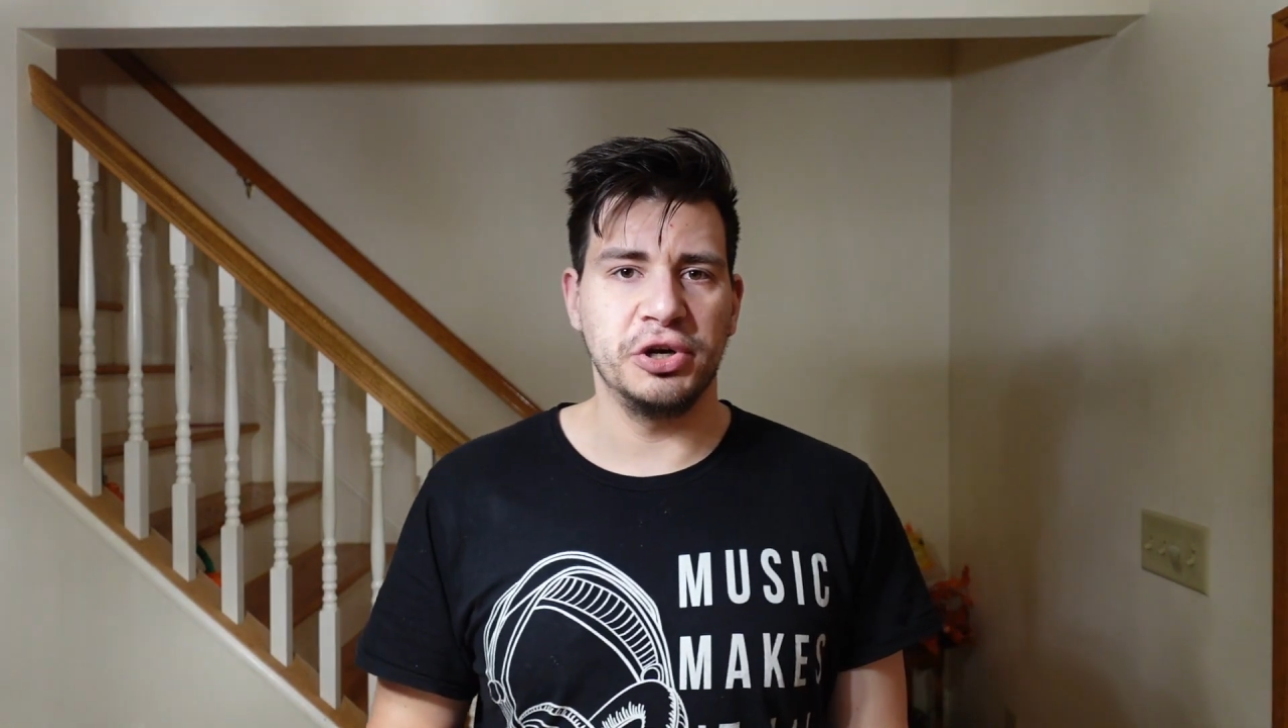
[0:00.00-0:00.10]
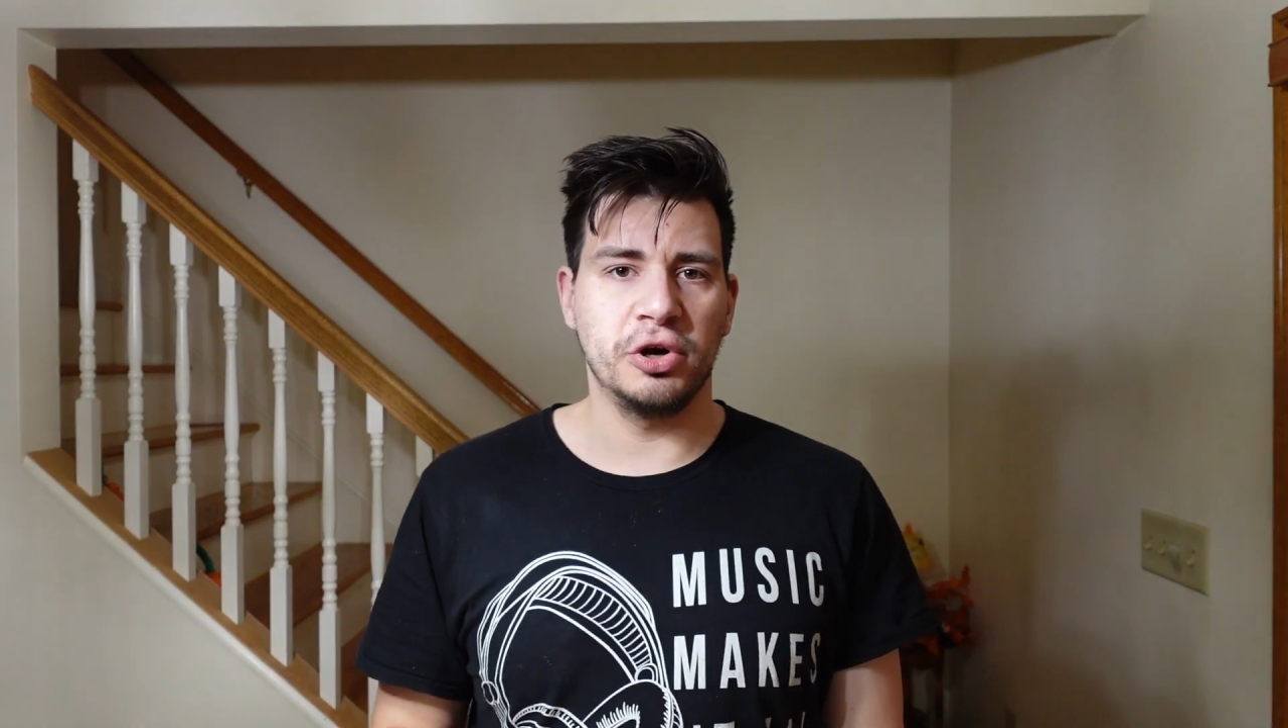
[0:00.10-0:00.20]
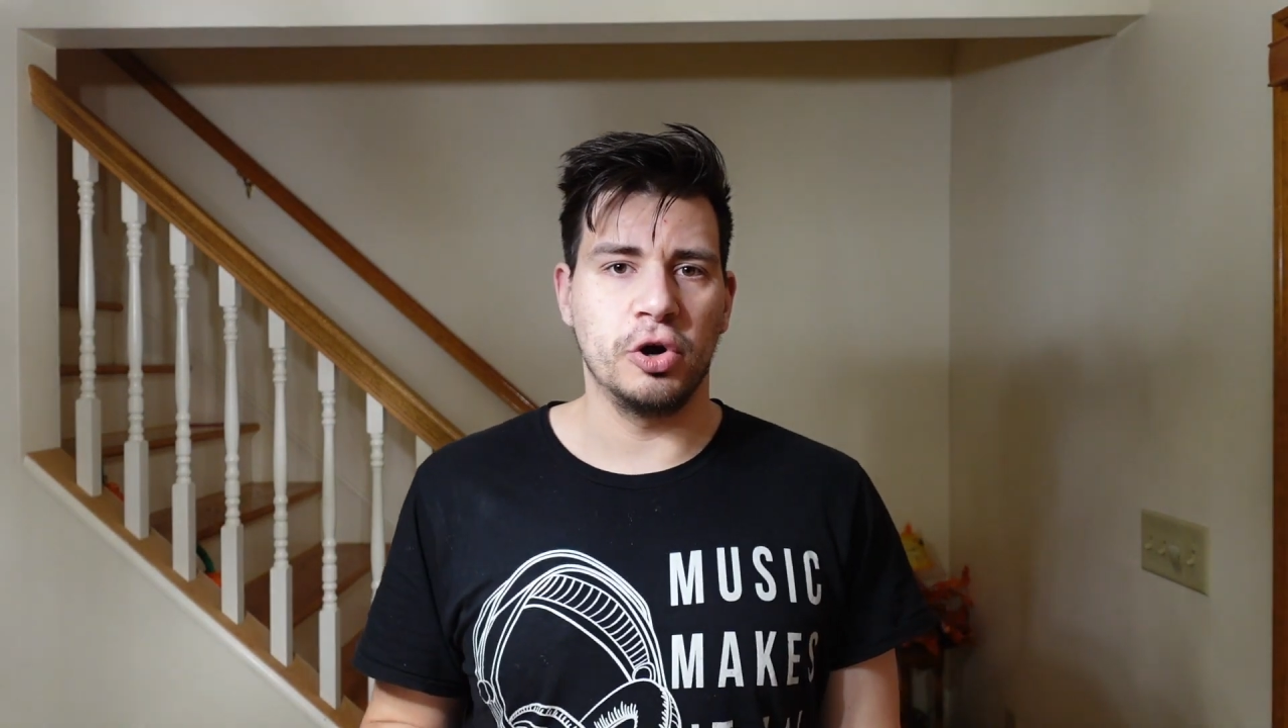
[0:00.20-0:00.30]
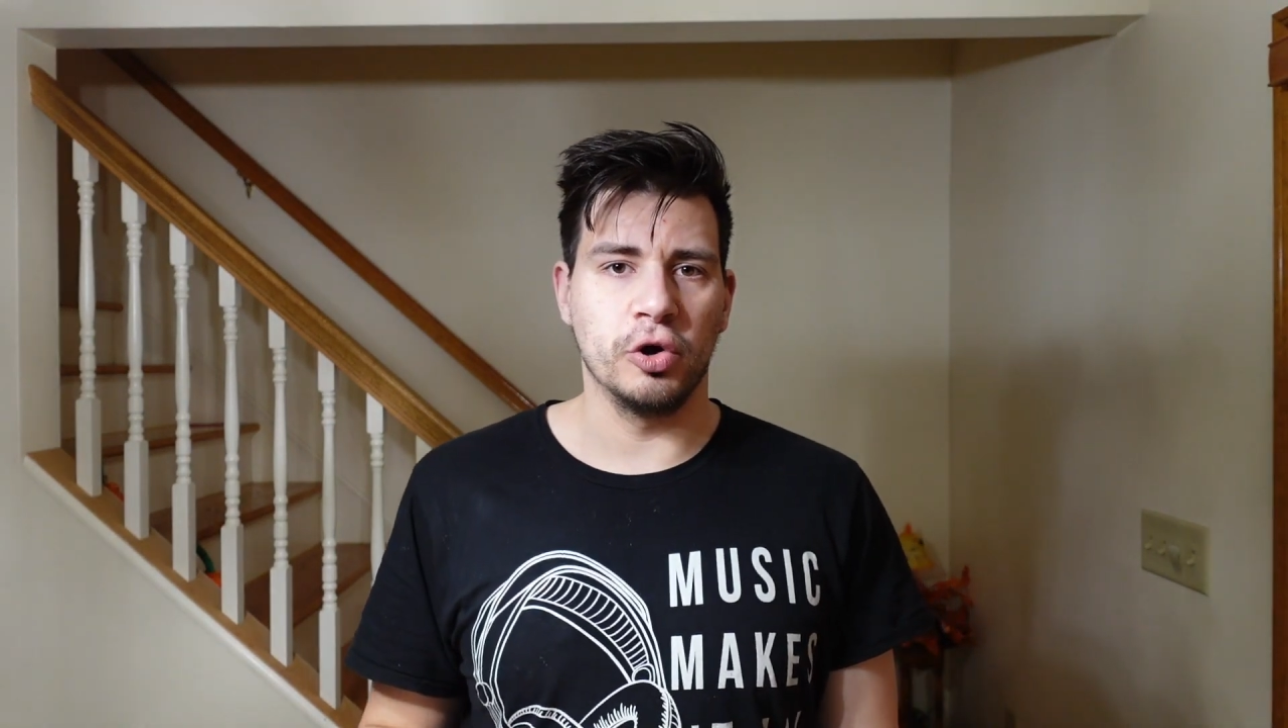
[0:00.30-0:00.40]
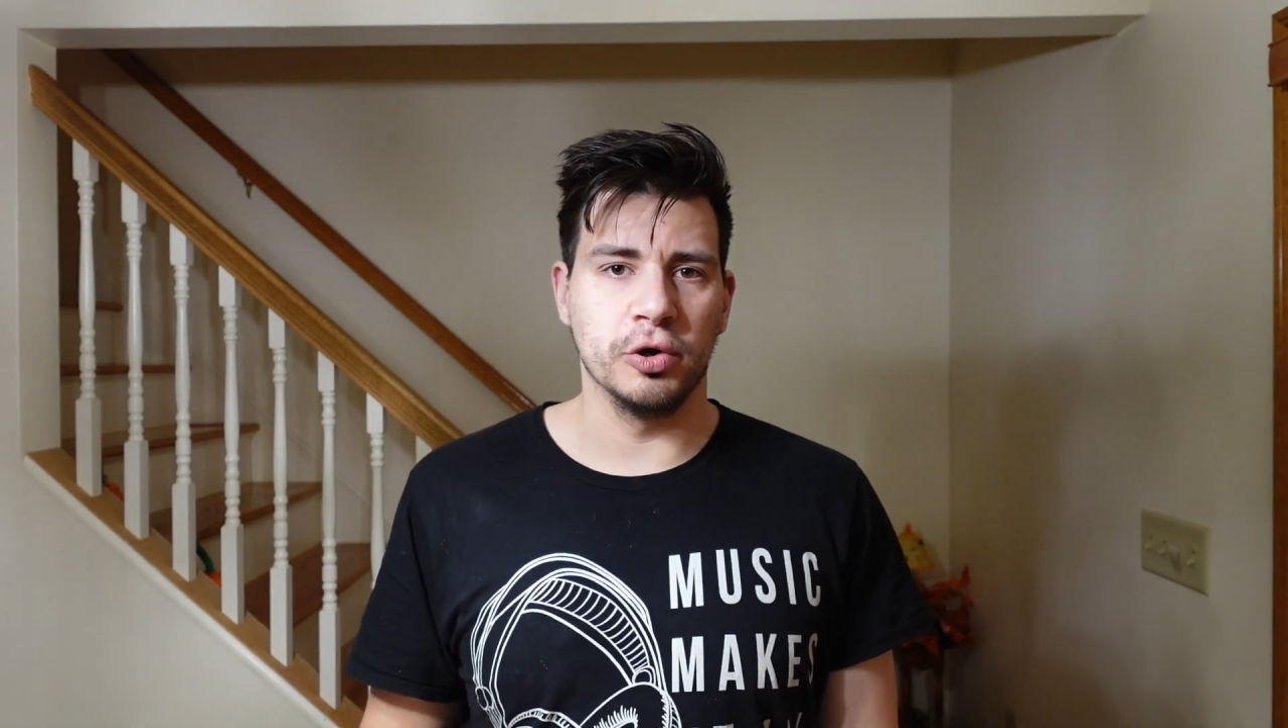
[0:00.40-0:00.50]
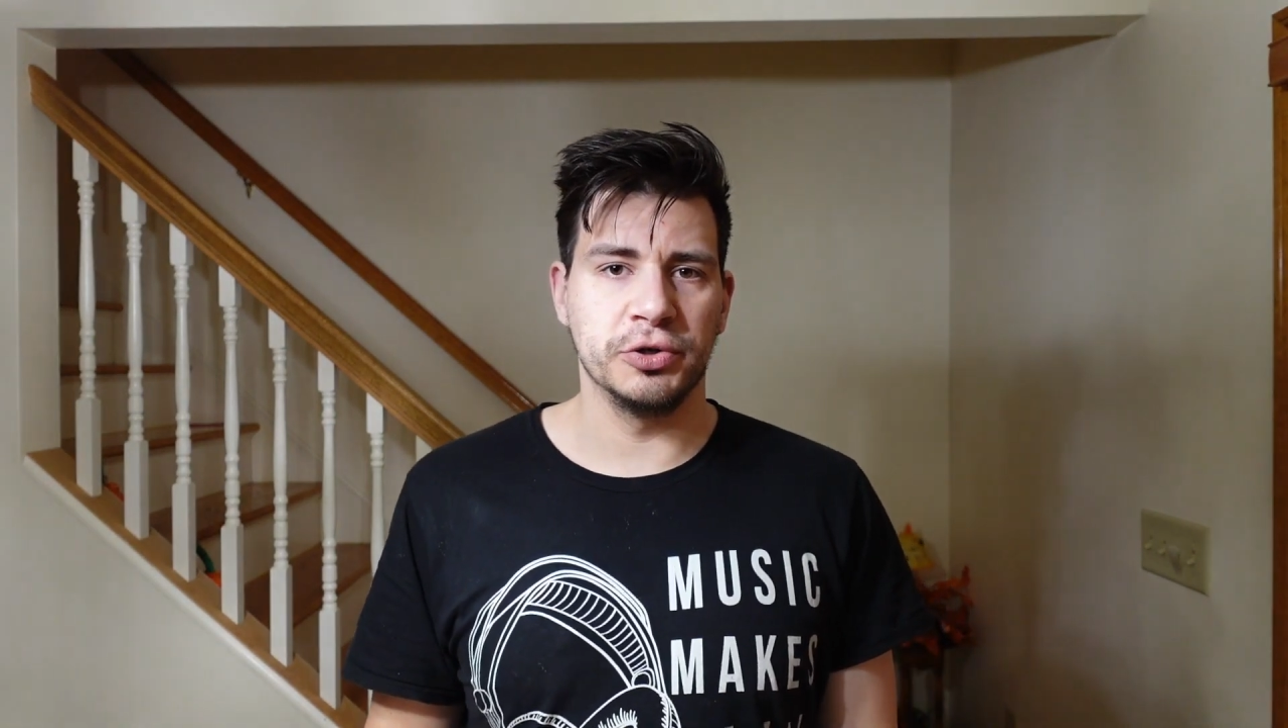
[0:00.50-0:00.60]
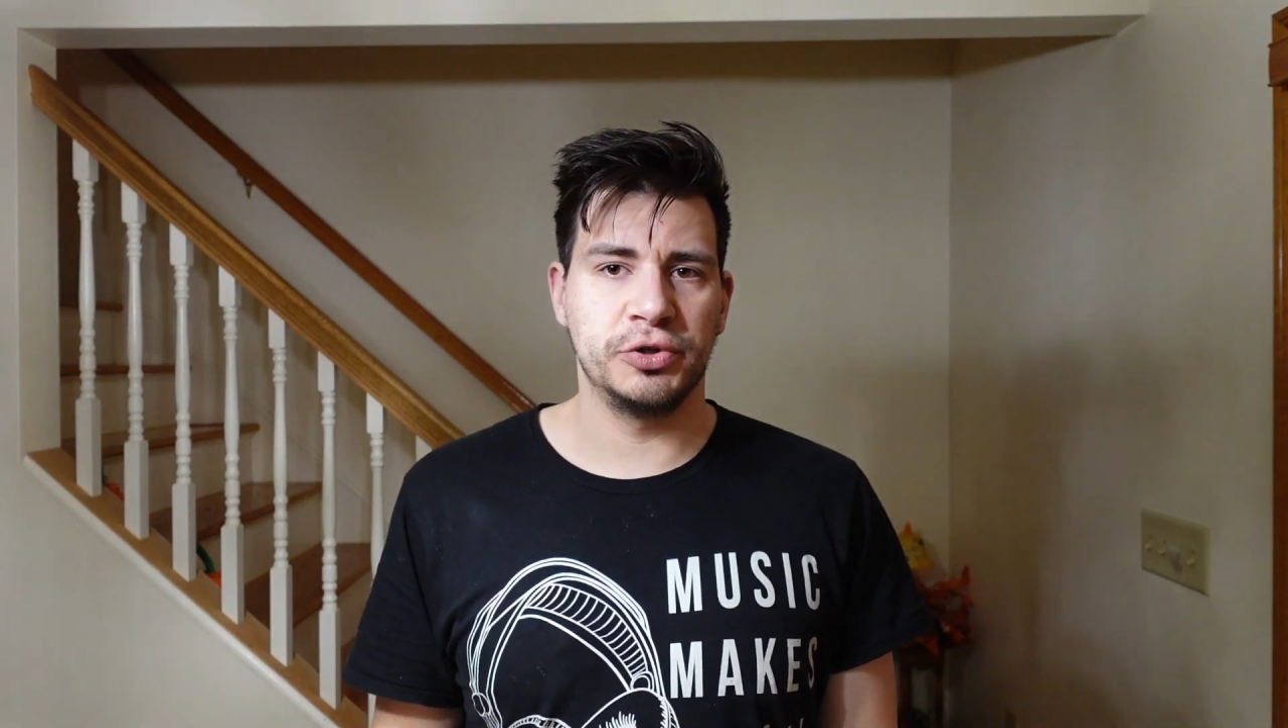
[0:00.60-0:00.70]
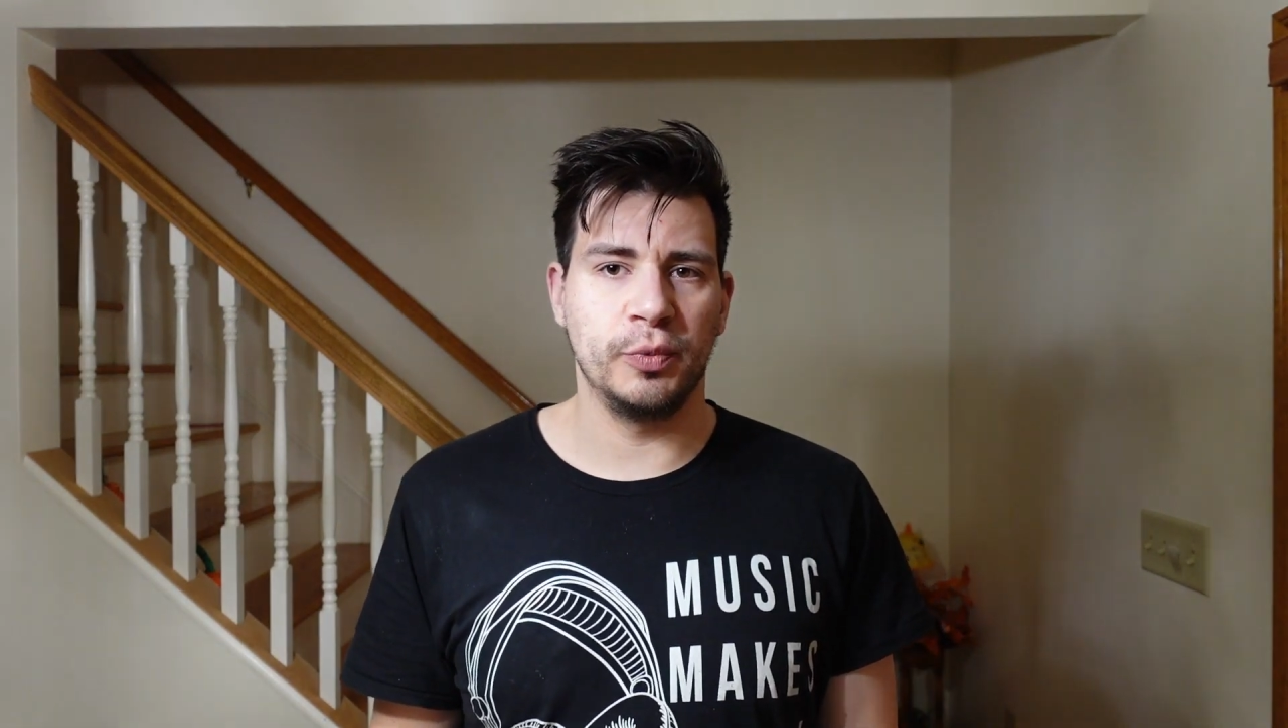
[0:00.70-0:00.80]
occurs